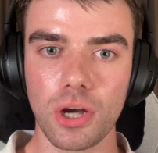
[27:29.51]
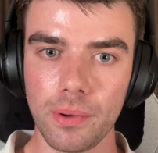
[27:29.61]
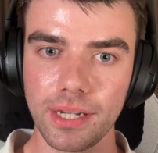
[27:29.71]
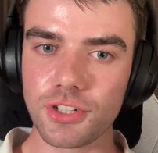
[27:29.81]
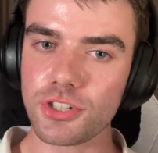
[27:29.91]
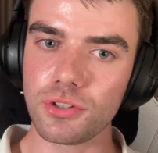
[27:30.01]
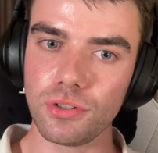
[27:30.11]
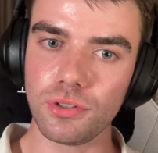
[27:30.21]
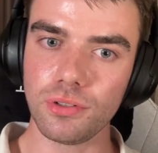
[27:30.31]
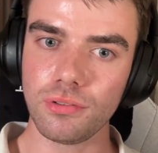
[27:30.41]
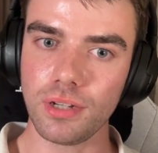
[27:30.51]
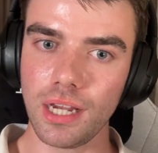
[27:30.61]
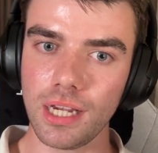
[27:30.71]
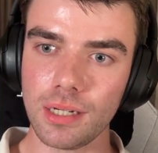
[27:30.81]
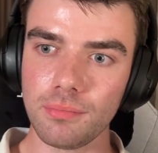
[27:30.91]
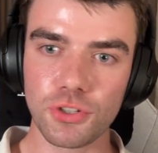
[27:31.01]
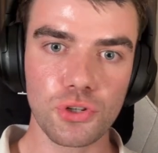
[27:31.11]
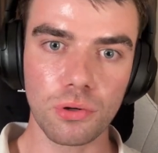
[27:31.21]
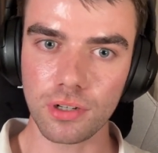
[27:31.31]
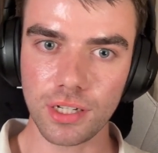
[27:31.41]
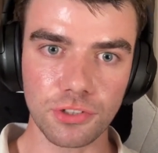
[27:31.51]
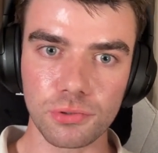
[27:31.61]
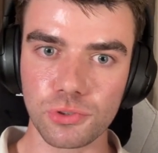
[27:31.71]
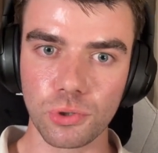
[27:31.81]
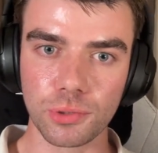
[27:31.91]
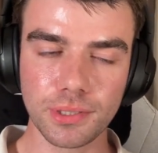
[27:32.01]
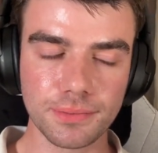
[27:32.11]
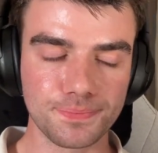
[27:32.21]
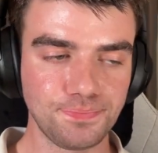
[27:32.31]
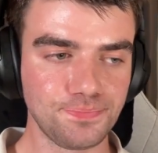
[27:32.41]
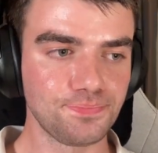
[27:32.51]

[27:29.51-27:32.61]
going into a tour, into a tournament.